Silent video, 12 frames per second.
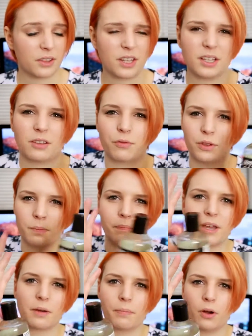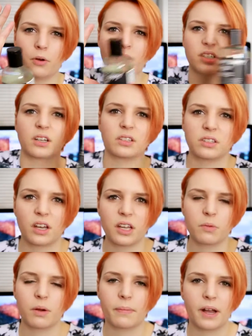I think for the bigger bottle it's like
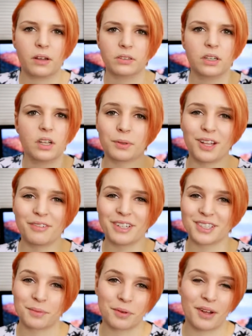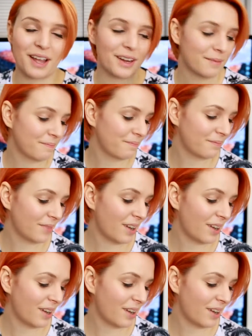£31. Some people love it, some people hate it.